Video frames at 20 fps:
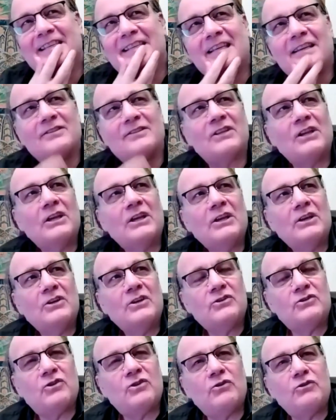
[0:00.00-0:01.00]
And he goes,
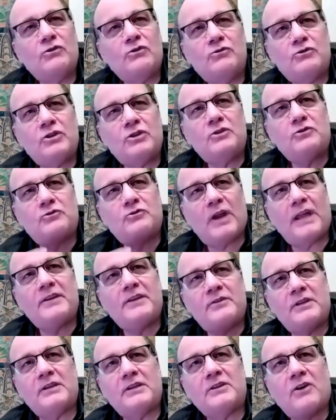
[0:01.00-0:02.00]
So you should try
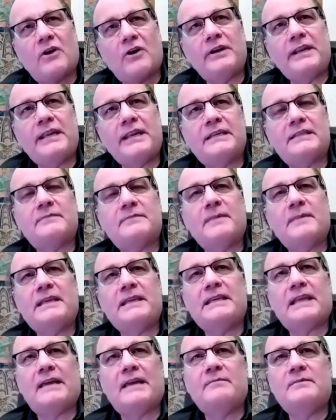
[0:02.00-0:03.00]
to incarnate as
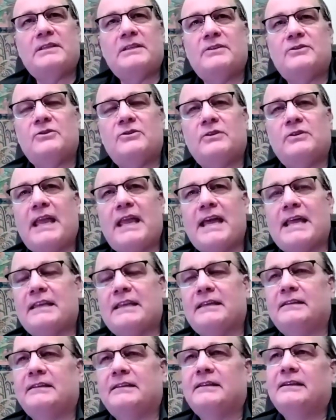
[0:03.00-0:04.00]
many times as you can.